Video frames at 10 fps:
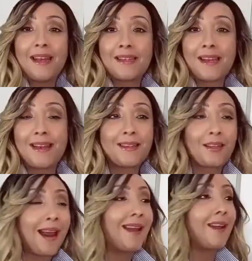And it's, and
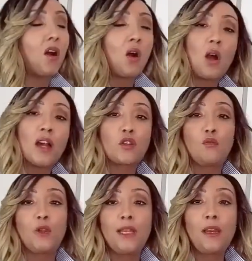it's kind of hard to
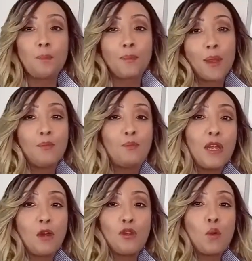really
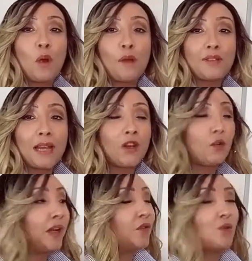build the wealth
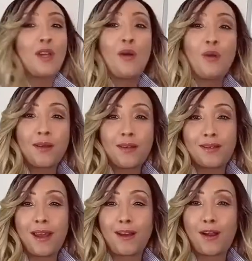cycle if you don't
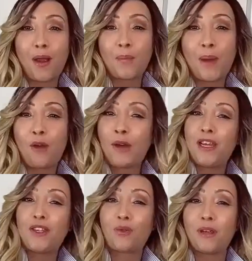understand compound
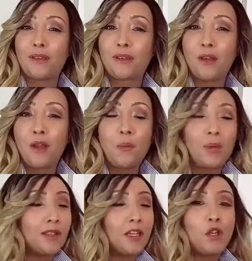interest
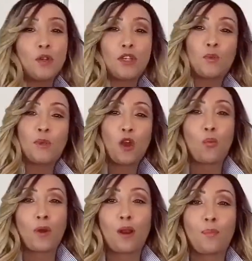because then you would just be
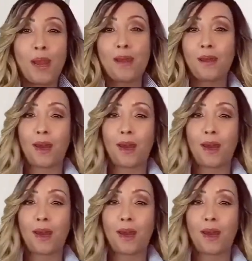opening up bank